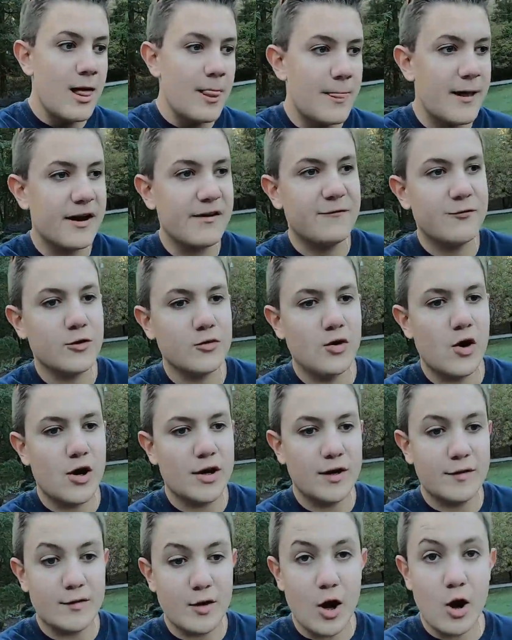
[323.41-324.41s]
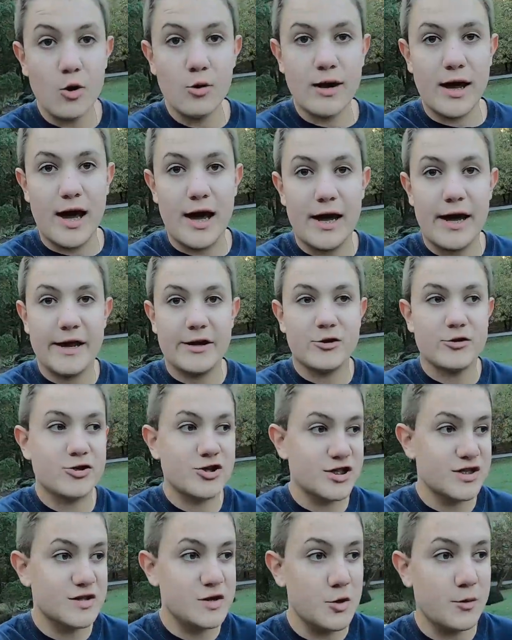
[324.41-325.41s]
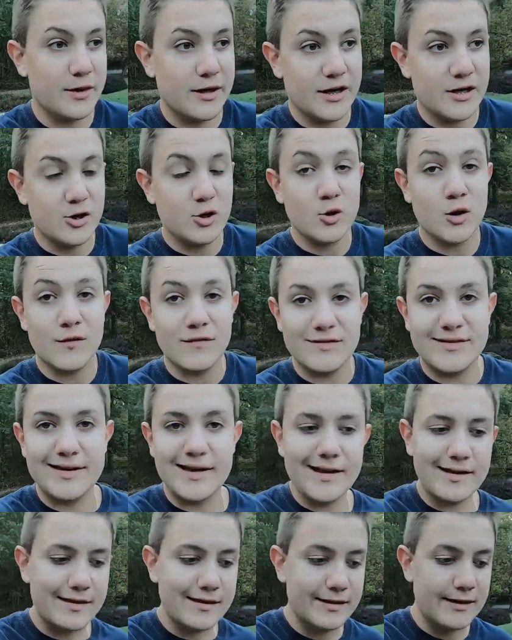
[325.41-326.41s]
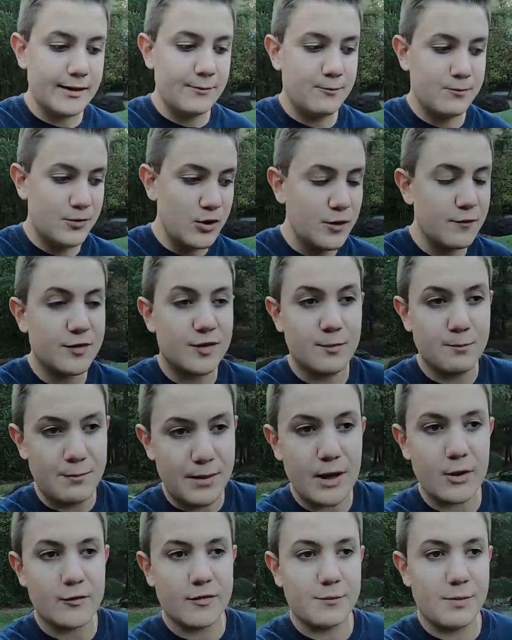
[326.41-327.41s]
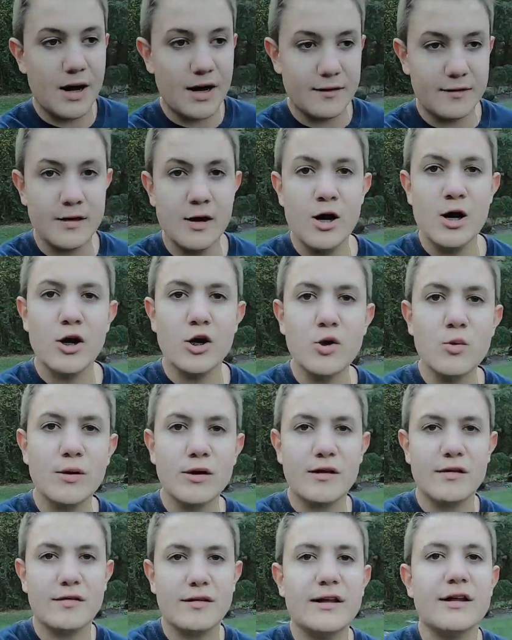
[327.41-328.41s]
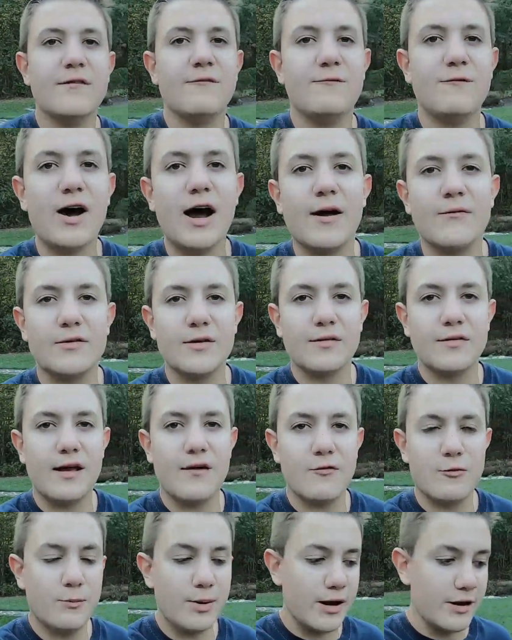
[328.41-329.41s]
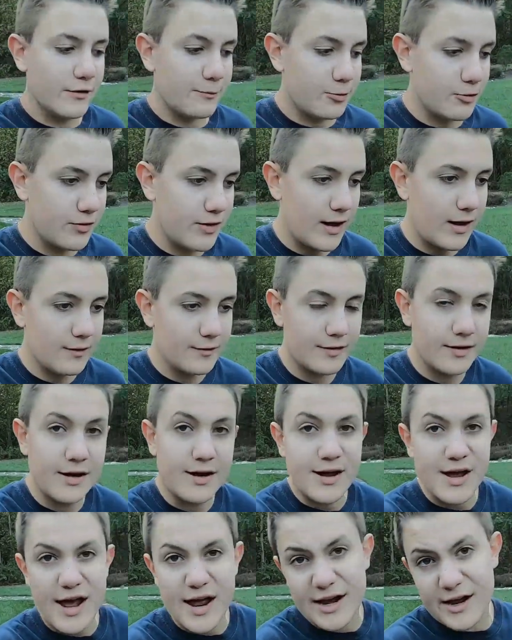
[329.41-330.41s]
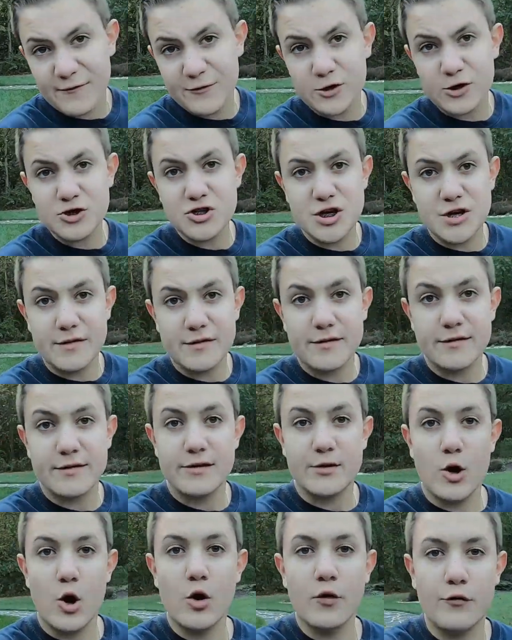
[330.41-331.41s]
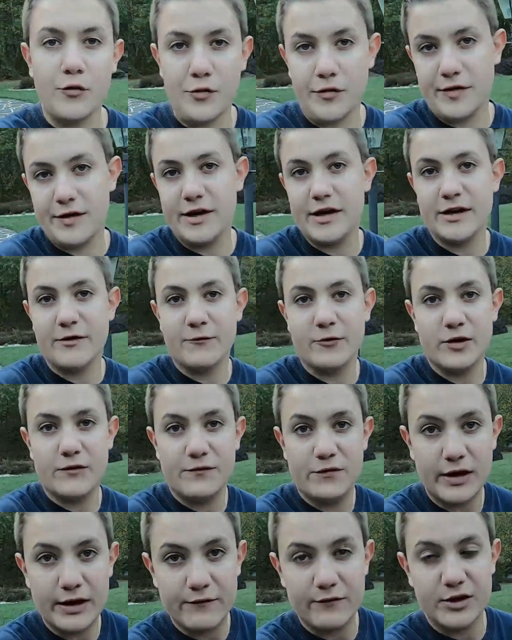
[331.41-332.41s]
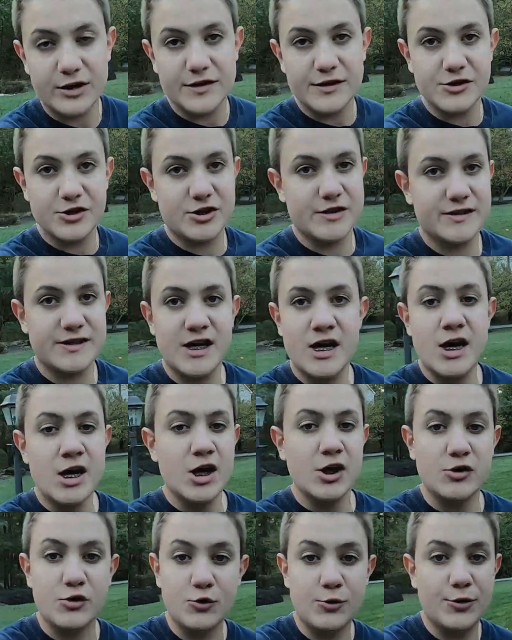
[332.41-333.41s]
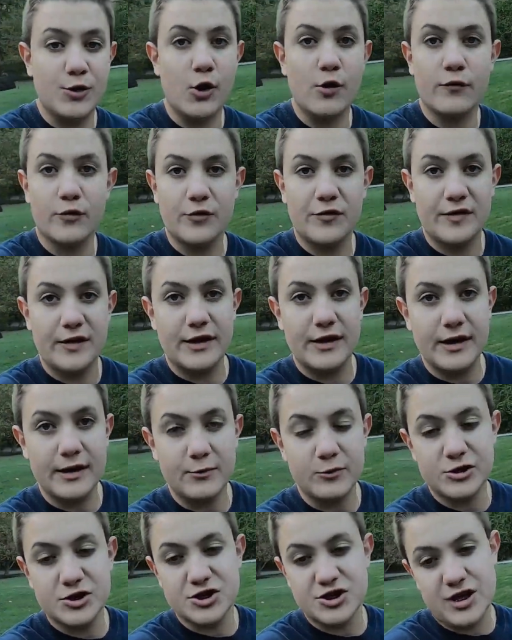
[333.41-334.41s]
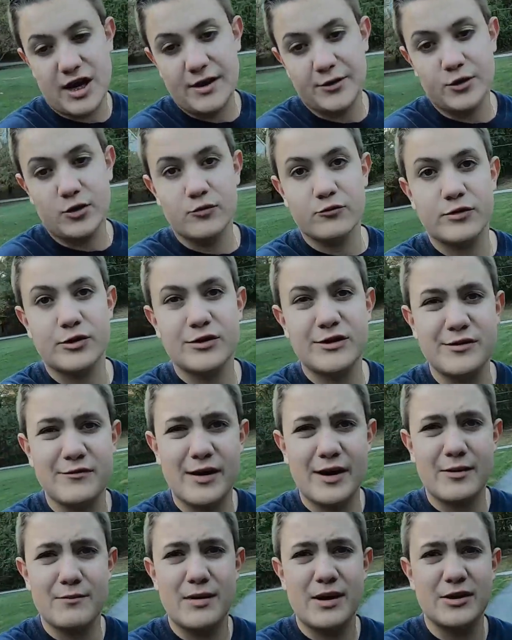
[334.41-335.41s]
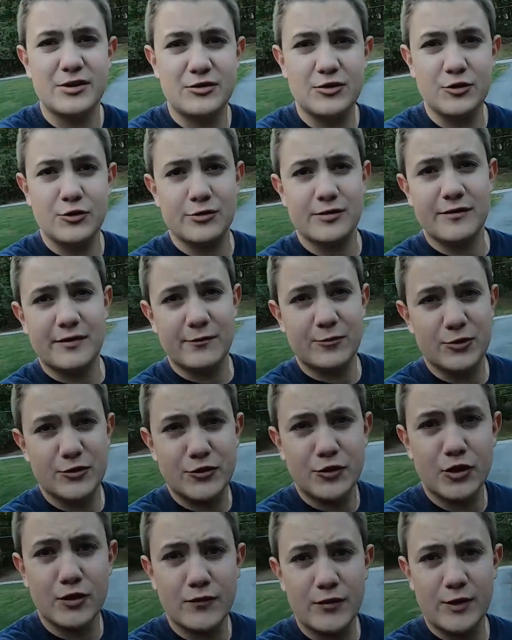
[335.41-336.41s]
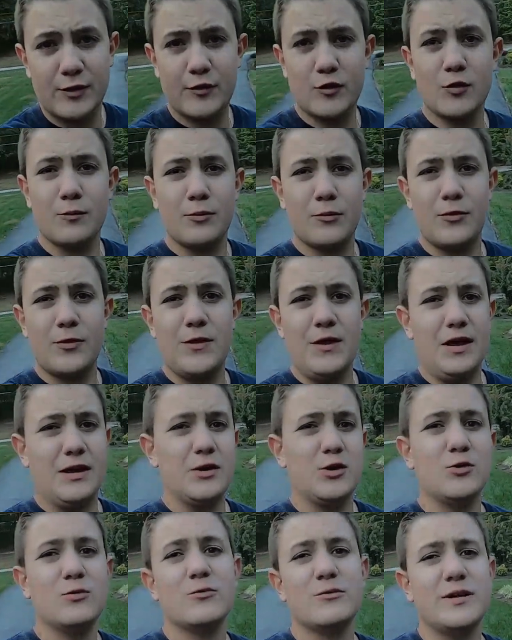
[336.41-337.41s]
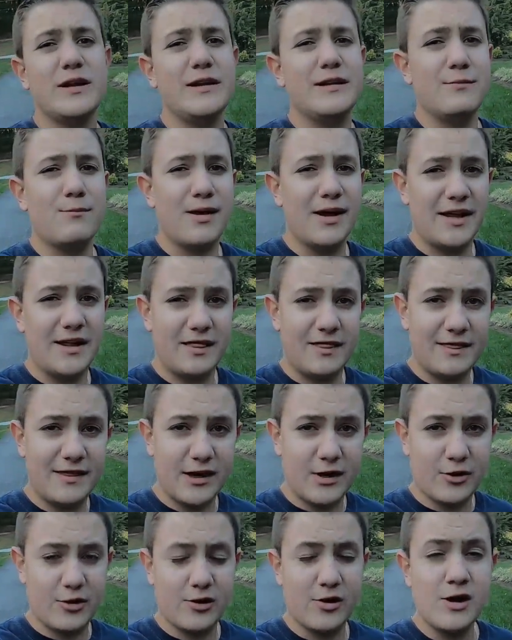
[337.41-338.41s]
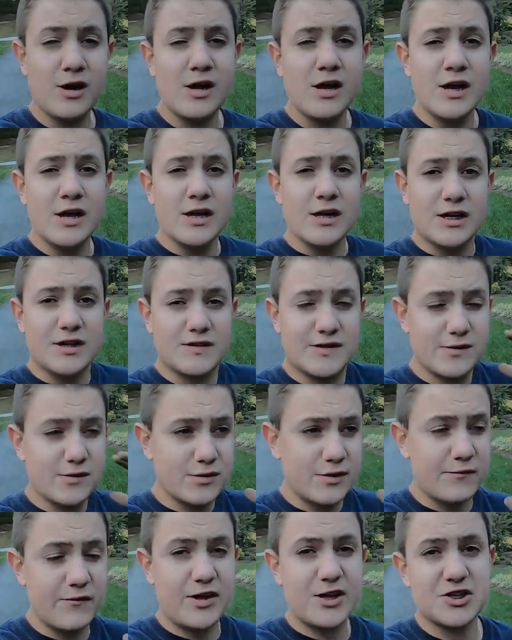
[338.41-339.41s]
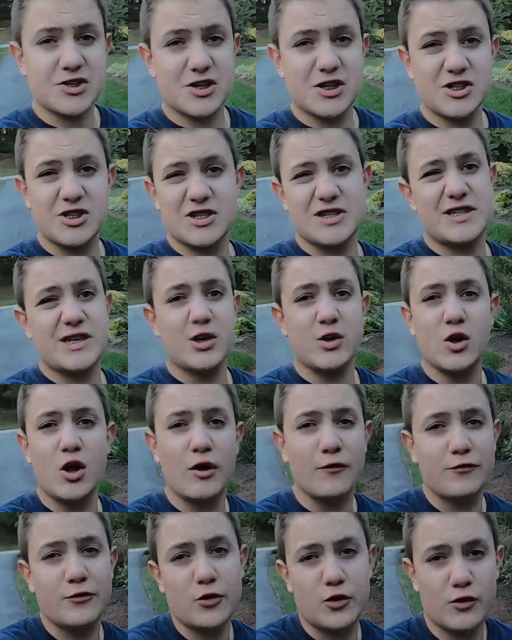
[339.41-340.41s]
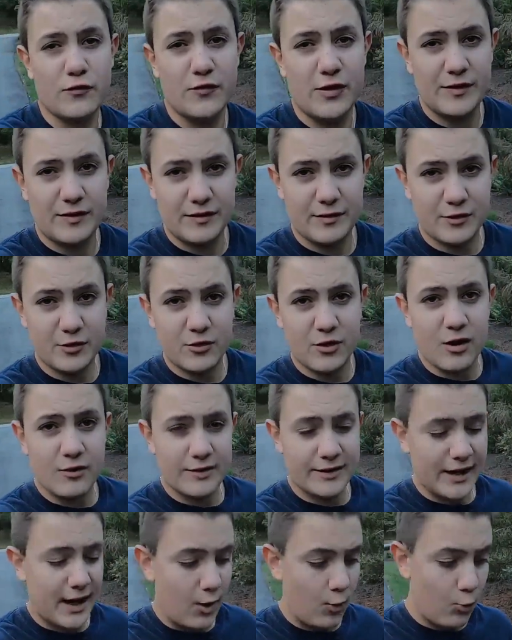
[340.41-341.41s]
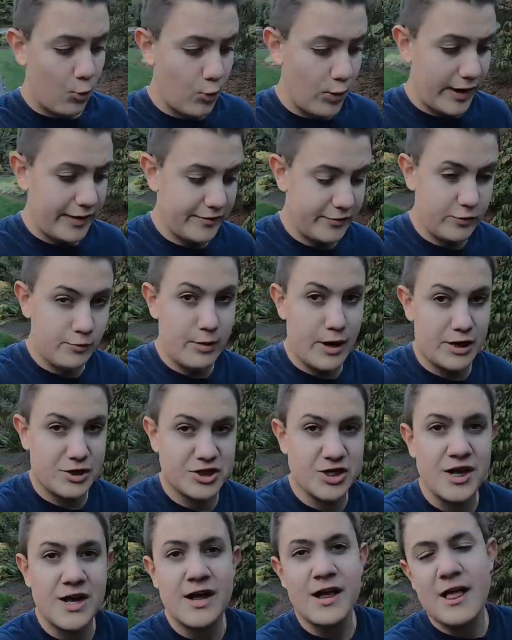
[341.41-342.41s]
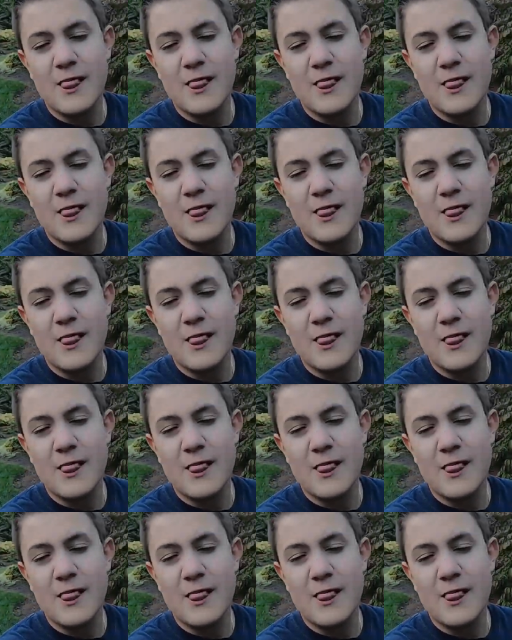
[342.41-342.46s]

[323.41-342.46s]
Then if your lawn is okay and you're just doing it, you have some bare spots, you want to seed at 5 to 7 pounds per thousand. And if you're just overseeding for the fun of it, to just do an overseeding, which I don't really recommend you do, because if your turf is super thick, you don't need to make it thicker because it'll eventually just kill off turf as it's crowding out way too much.